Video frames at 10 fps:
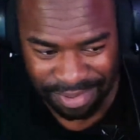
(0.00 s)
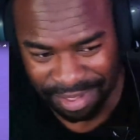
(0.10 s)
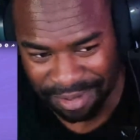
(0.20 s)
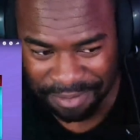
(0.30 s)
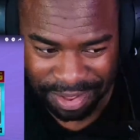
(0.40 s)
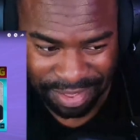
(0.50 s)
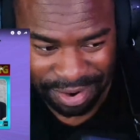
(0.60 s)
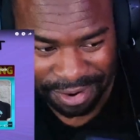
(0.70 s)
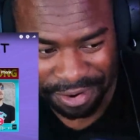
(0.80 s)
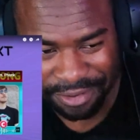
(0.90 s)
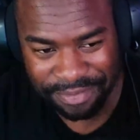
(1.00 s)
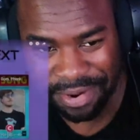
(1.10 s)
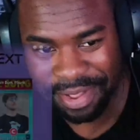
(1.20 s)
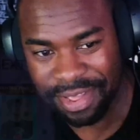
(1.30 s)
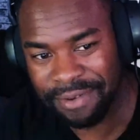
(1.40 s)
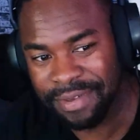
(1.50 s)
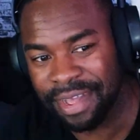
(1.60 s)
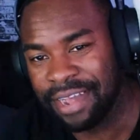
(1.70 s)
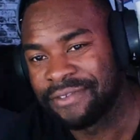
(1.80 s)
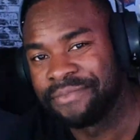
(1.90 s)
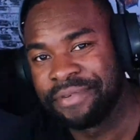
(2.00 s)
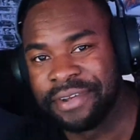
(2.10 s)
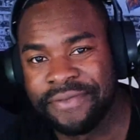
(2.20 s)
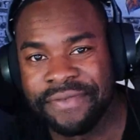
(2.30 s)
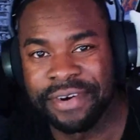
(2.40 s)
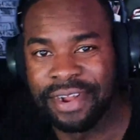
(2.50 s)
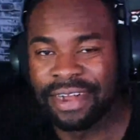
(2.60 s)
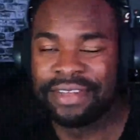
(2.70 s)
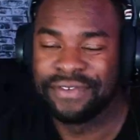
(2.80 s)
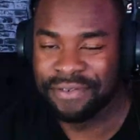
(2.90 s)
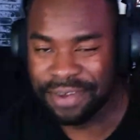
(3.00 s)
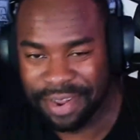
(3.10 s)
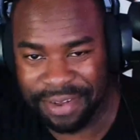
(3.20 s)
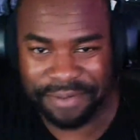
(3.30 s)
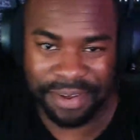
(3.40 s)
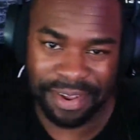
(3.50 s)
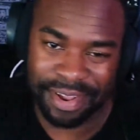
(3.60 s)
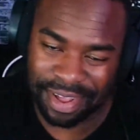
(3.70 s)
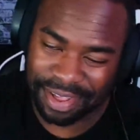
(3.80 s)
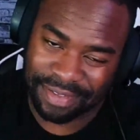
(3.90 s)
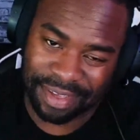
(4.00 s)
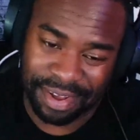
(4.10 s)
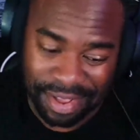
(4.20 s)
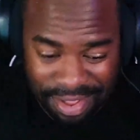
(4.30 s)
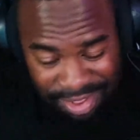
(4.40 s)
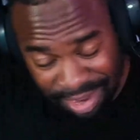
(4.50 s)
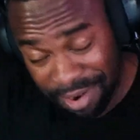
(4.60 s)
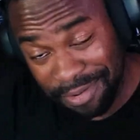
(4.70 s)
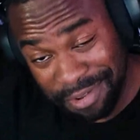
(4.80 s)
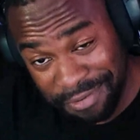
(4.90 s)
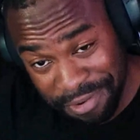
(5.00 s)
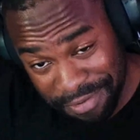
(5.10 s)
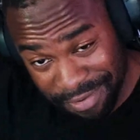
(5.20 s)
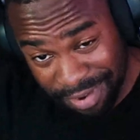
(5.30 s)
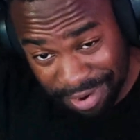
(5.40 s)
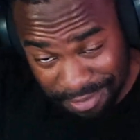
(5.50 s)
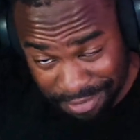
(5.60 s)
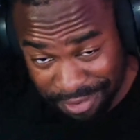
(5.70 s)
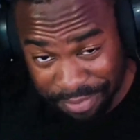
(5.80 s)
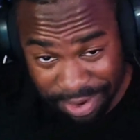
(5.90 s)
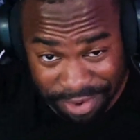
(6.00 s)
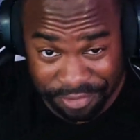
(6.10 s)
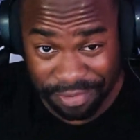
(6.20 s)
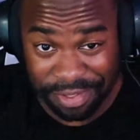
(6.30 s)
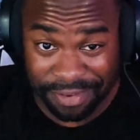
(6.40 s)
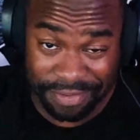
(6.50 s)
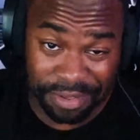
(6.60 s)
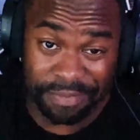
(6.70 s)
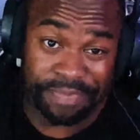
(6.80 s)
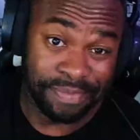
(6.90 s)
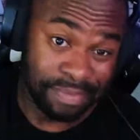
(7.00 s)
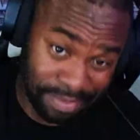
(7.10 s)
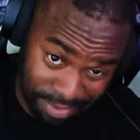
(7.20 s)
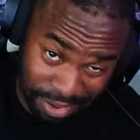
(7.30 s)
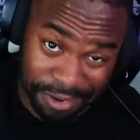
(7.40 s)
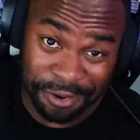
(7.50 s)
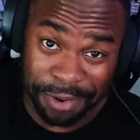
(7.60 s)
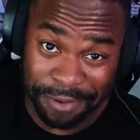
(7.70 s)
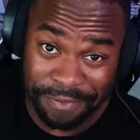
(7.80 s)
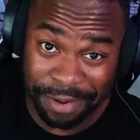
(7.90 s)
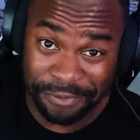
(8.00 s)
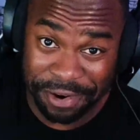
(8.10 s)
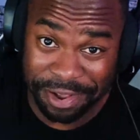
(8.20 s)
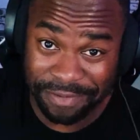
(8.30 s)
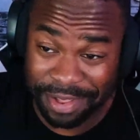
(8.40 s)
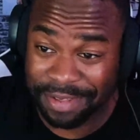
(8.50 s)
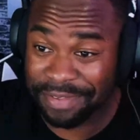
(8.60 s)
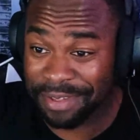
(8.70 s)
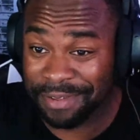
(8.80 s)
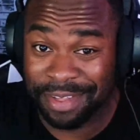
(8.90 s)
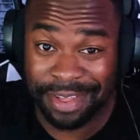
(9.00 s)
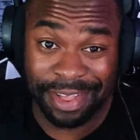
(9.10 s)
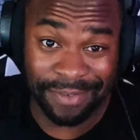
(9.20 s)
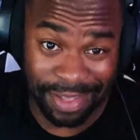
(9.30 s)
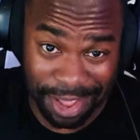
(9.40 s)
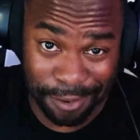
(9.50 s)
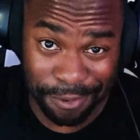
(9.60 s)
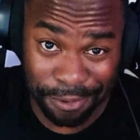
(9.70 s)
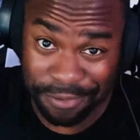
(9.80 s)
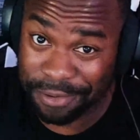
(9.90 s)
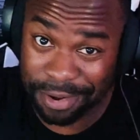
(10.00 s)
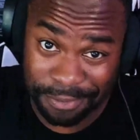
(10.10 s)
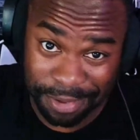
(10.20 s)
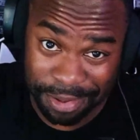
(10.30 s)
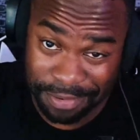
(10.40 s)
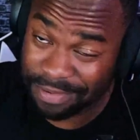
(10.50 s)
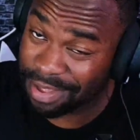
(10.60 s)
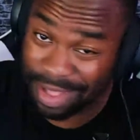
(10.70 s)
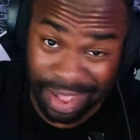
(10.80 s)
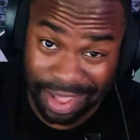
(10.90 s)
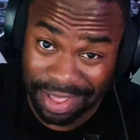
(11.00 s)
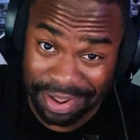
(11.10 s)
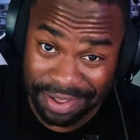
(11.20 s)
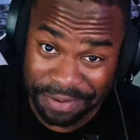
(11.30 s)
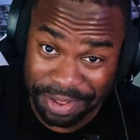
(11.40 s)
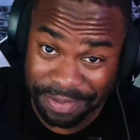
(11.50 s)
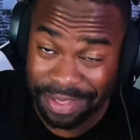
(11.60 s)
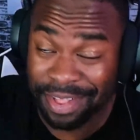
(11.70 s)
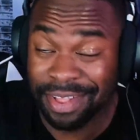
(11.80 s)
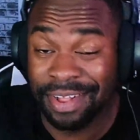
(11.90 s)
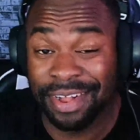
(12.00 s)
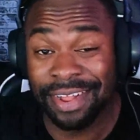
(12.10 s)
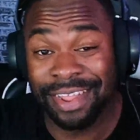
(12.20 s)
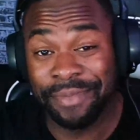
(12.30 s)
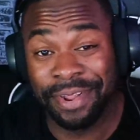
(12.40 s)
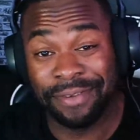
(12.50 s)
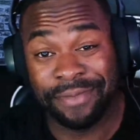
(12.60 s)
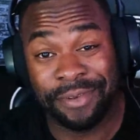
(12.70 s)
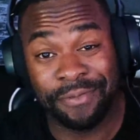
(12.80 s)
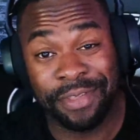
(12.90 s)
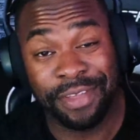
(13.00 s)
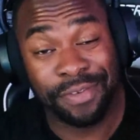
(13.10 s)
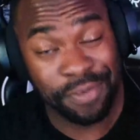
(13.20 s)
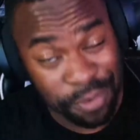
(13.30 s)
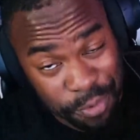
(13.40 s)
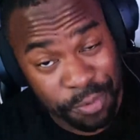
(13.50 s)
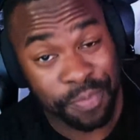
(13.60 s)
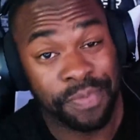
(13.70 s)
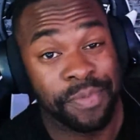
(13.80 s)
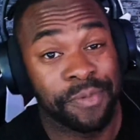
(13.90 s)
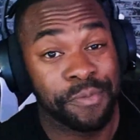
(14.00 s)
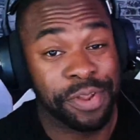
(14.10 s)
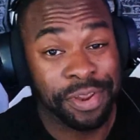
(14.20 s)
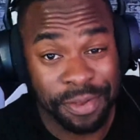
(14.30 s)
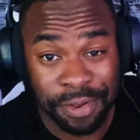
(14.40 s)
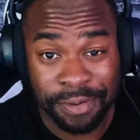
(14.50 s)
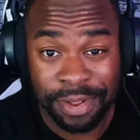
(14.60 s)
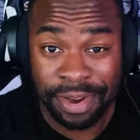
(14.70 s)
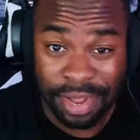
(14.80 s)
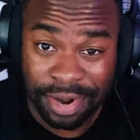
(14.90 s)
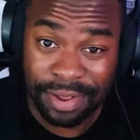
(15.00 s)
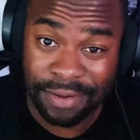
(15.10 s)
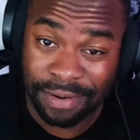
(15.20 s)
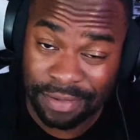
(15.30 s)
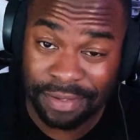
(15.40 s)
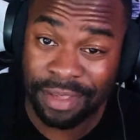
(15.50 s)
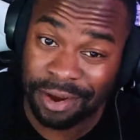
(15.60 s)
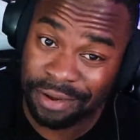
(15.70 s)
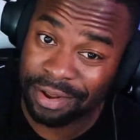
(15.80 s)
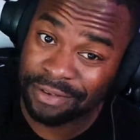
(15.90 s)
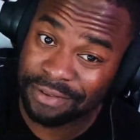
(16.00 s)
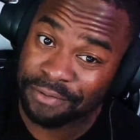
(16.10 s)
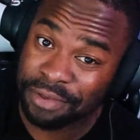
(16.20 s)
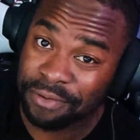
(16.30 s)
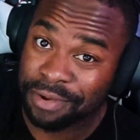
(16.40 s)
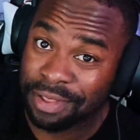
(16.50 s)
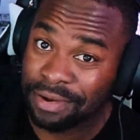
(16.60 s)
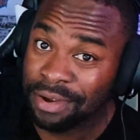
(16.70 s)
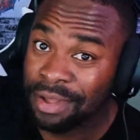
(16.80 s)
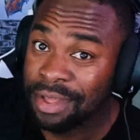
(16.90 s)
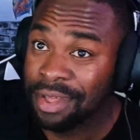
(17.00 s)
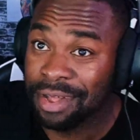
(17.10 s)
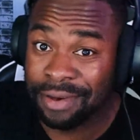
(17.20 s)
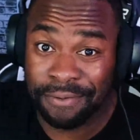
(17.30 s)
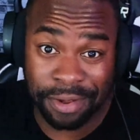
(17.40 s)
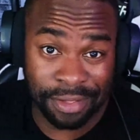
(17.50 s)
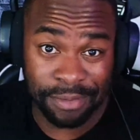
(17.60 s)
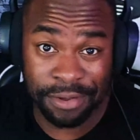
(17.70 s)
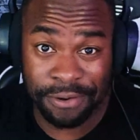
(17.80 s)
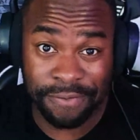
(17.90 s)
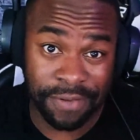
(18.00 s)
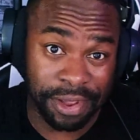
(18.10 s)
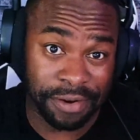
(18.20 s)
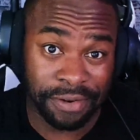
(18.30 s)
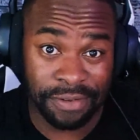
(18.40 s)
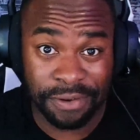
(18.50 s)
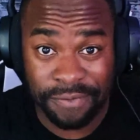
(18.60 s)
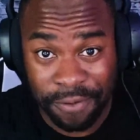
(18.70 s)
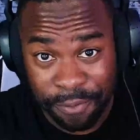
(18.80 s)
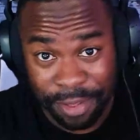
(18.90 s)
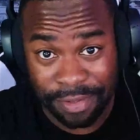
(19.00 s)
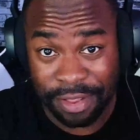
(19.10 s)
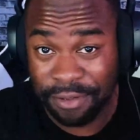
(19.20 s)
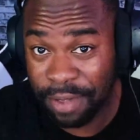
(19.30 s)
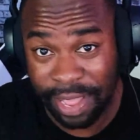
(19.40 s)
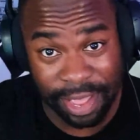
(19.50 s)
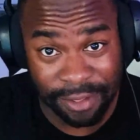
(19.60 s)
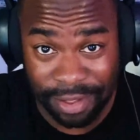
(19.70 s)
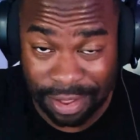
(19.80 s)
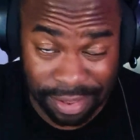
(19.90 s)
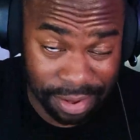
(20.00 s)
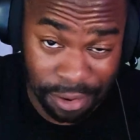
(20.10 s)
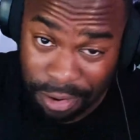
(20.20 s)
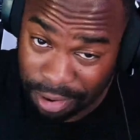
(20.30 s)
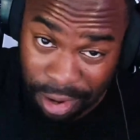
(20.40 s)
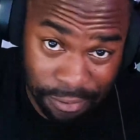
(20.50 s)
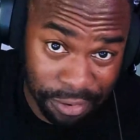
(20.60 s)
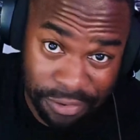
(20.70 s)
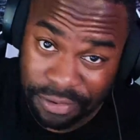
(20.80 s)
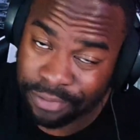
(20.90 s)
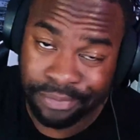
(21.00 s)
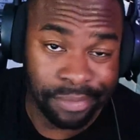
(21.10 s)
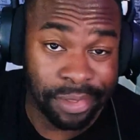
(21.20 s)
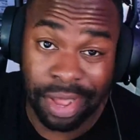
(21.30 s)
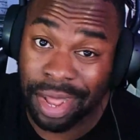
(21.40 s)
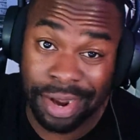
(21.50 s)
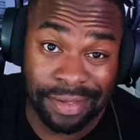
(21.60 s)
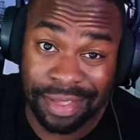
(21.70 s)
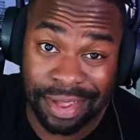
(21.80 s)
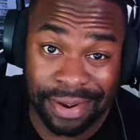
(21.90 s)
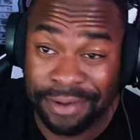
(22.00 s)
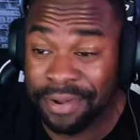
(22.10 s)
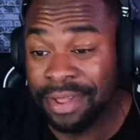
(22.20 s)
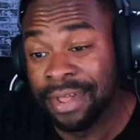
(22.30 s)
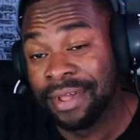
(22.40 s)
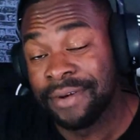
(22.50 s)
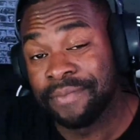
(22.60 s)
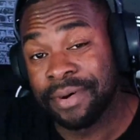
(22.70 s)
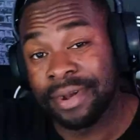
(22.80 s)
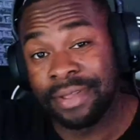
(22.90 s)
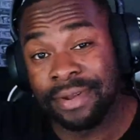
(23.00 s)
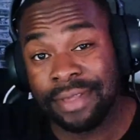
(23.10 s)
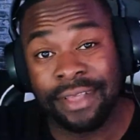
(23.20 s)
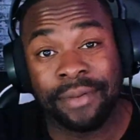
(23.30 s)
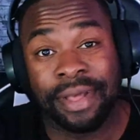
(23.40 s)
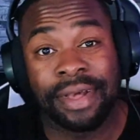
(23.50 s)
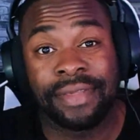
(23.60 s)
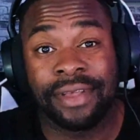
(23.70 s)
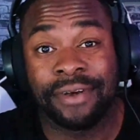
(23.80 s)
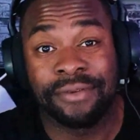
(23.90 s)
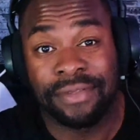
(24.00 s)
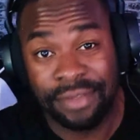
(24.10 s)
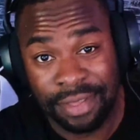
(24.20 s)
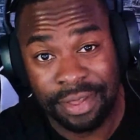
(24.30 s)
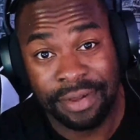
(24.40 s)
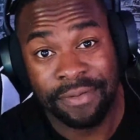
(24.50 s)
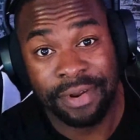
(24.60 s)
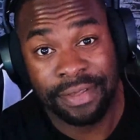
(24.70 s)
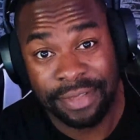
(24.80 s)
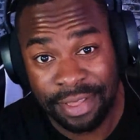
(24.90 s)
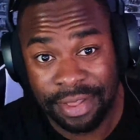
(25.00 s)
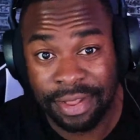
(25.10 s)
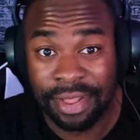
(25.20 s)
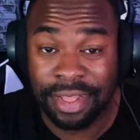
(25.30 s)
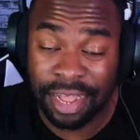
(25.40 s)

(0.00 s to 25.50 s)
It wasn't the hardest, but it was actually pretty fun. I enjoyed that one. Like I said, I don't do roaches and I don't do supernatural stuff, so y'all know what I'm afraid of now. So if I got a roach or a ghost, I ain't doing it. Let me know some of the ones that you would do and do in a scary edition of Would You Rather. What are some of your fears or phobias that you have? Like I said, cockroaches, I just can't do it. But to that sound, guys, I will see you when I see you.